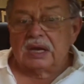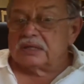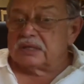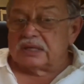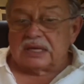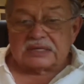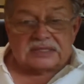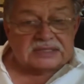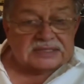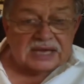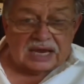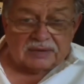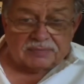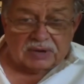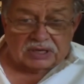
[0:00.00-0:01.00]
It doesn't
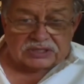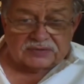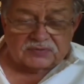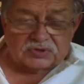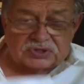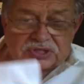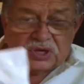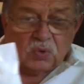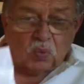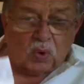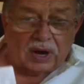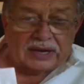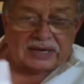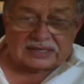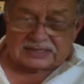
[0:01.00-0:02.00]
take much. If you see
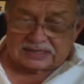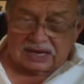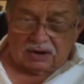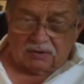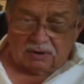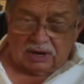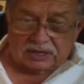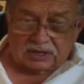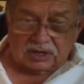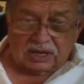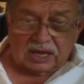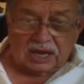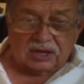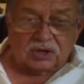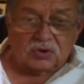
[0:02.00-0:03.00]
white, it's not right.
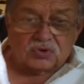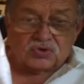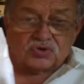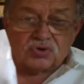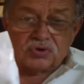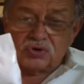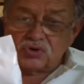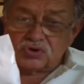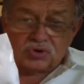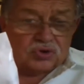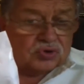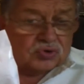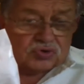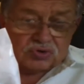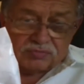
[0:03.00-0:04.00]
You shouldn't
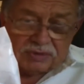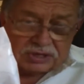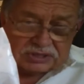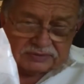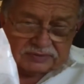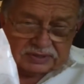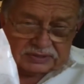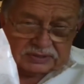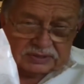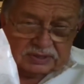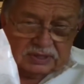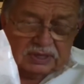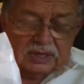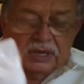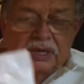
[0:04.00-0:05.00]
use too much of this.
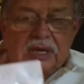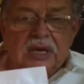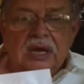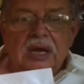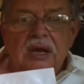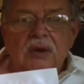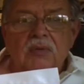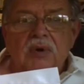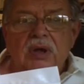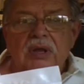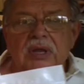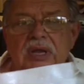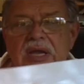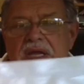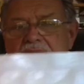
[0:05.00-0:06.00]

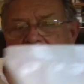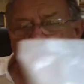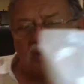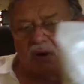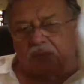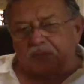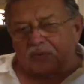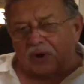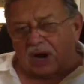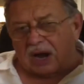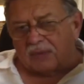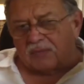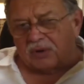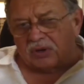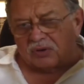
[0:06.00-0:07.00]
Well, the only
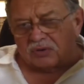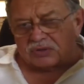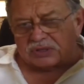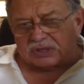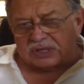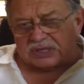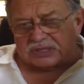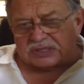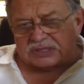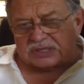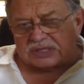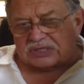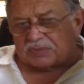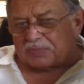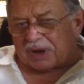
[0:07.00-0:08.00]
problem when using this is
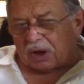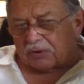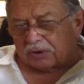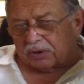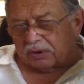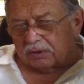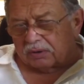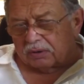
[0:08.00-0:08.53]
it's a powder.